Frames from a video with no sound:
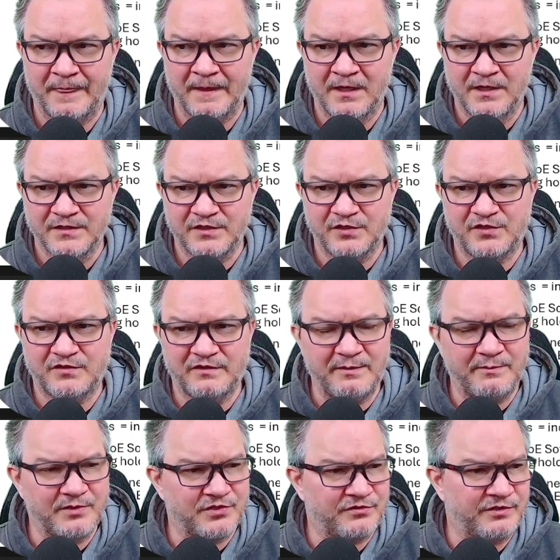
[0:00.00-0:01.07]
So
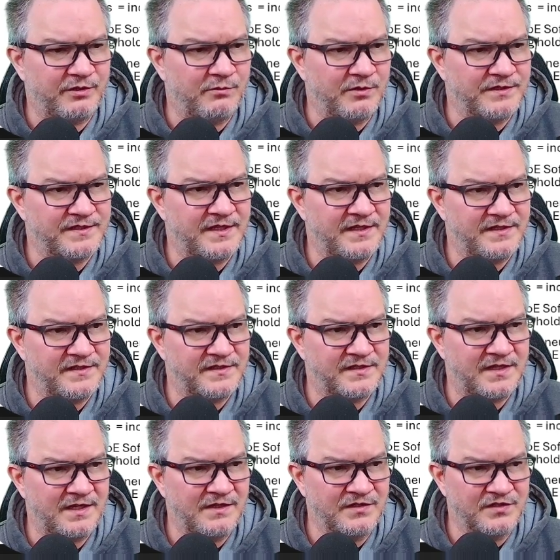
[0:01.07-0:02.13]
Skreaming Tree, what's his
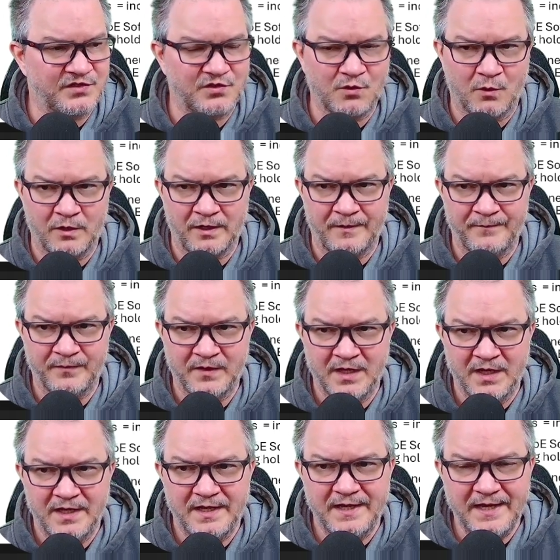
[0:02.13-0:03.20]
story?
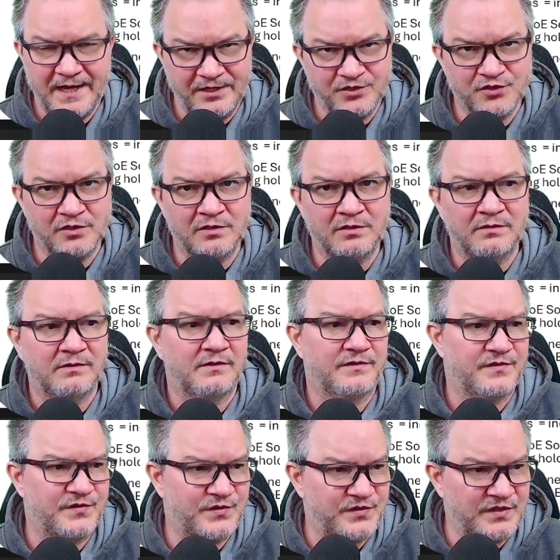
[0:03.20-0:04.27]
Nature,
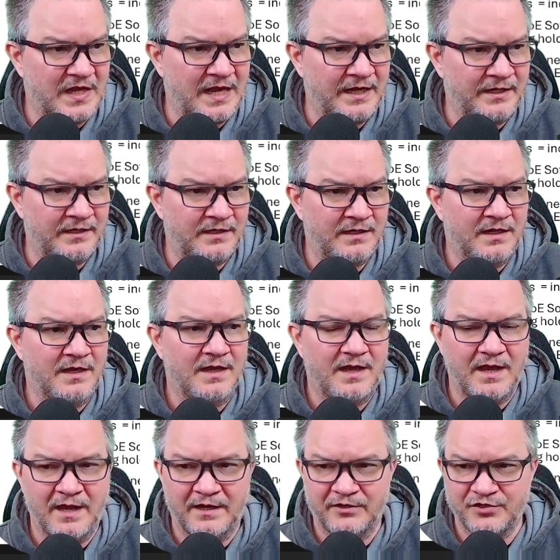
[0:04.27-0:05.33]
Sonic,
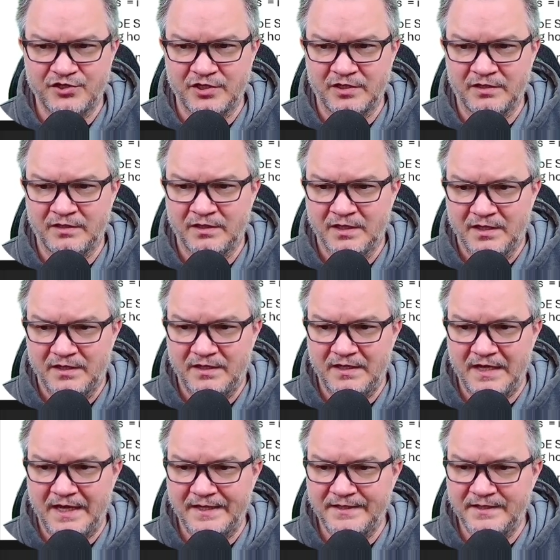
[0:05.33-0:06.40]
Energy. The
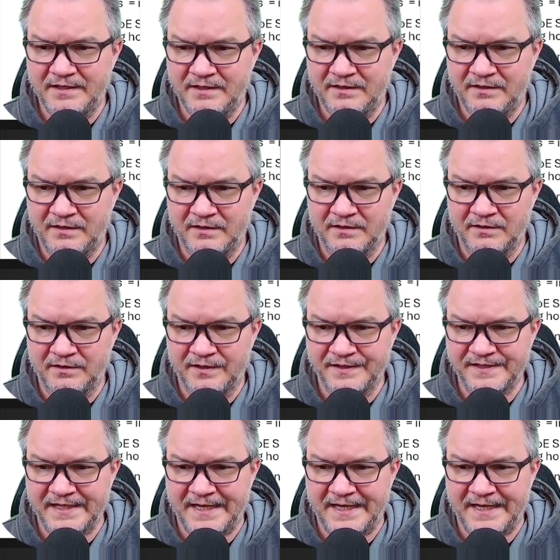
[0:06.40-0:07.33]
idea here is that